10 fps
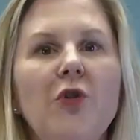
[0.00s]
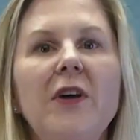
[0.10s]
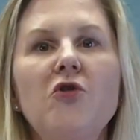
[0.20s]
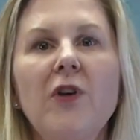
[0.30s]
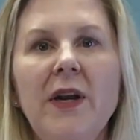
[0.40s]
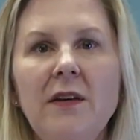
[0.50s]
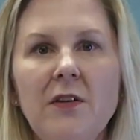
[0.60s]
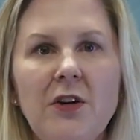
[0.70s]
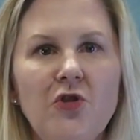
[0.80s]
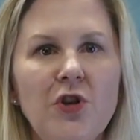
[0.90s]
So a trained
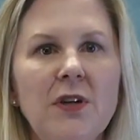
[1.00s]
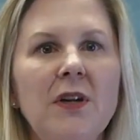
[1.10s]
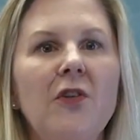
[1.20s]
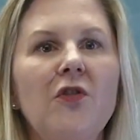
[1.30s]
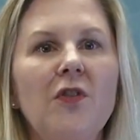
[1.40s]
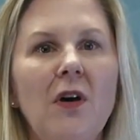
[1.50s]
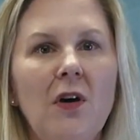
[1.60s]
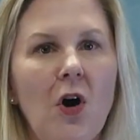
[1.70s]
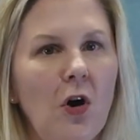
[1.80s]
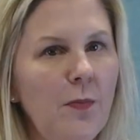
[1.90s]
clinician saw
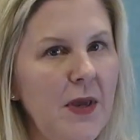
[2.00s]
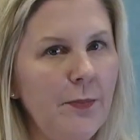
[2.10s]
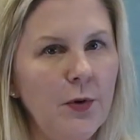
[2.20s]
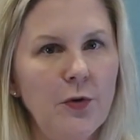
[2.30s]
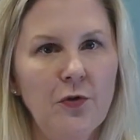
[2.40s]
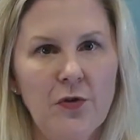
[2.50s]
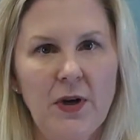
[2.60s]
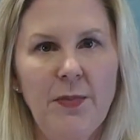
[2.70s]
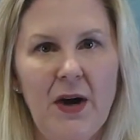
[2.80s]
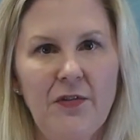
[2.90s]
all people who
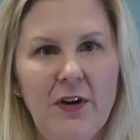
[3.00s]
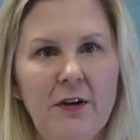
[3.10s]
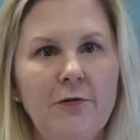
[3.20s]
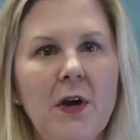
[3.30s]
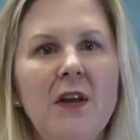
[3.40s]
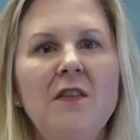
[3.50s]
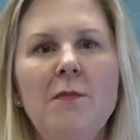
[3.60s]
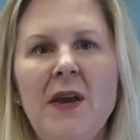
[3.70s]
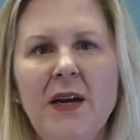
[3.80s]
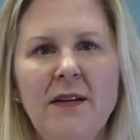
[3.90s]
screened positive to
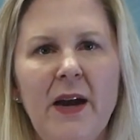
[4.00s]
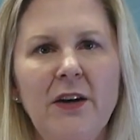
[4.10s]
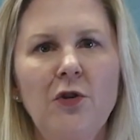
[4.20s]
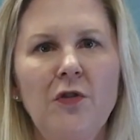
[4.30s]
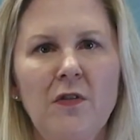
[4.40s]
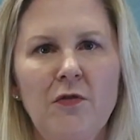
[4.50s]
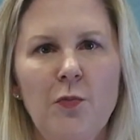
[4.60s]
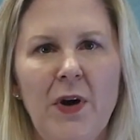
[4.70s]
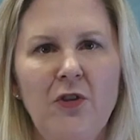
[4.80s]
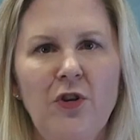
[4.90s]
make a diagnosis of
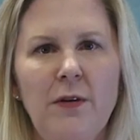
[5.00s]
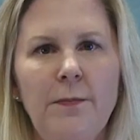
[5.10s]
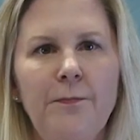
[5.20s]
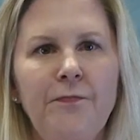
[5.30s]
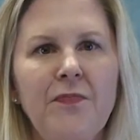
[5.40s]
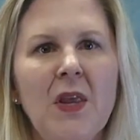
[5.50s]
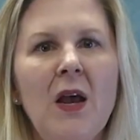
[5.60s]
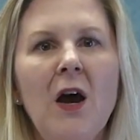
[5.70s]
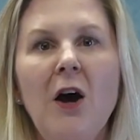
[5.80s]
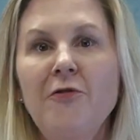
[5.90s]
depression.
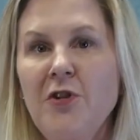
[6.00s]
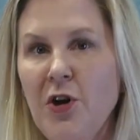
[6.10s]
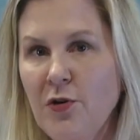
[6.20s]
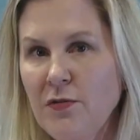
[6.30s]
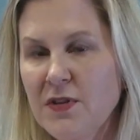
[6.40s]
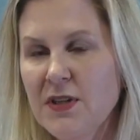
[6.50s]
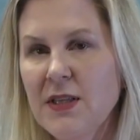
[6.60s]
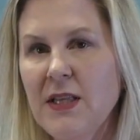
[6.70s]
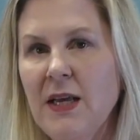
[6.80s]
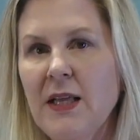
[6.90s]
Of note,
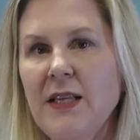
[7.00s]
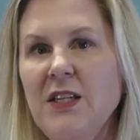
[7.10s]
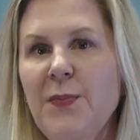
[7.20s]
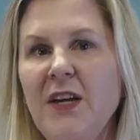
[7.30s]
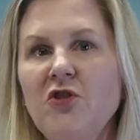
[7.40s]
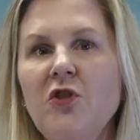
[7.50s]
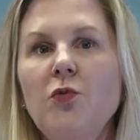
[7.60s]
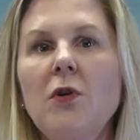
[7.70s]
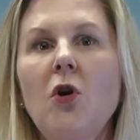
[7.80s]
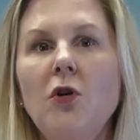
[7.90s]
these
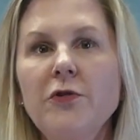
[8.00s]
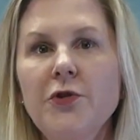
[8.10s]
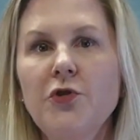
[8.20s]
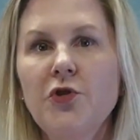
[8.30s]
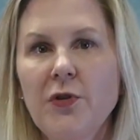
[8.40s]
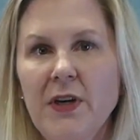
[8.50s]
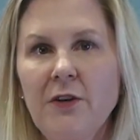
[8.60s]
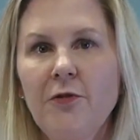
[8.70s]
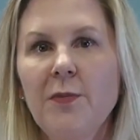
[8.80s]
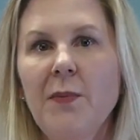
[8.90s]
patients were also
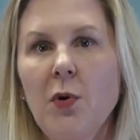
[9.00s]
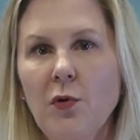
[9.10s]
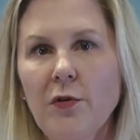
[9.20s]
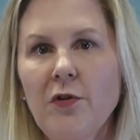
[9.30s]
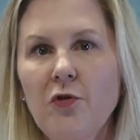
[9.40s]
screened for bipolar